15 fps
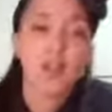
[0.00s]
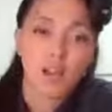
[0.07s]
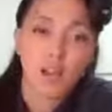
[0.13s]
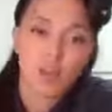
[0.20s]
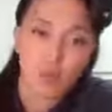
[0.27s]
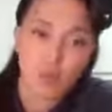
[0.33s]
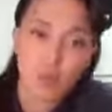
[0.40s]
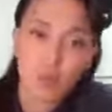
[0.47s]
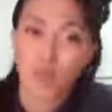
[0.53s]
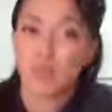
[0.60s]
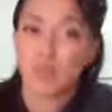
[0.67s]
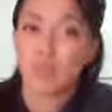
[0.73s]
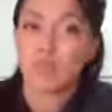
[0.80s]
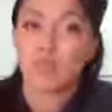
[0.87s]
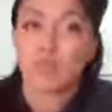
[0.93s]
and the floral
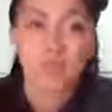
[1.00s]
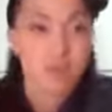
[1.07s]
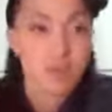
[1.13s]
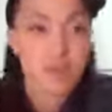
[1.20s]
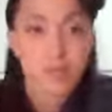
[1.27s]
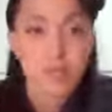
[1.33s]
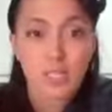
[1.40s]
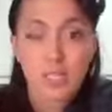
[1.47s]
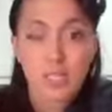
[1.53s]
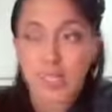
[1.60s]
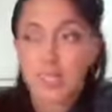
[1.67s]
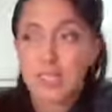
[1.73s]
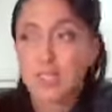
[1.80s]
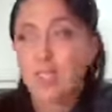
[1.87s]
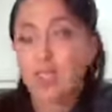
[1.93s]
notes of the tea are really
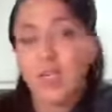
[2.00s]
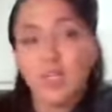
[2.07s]
nice.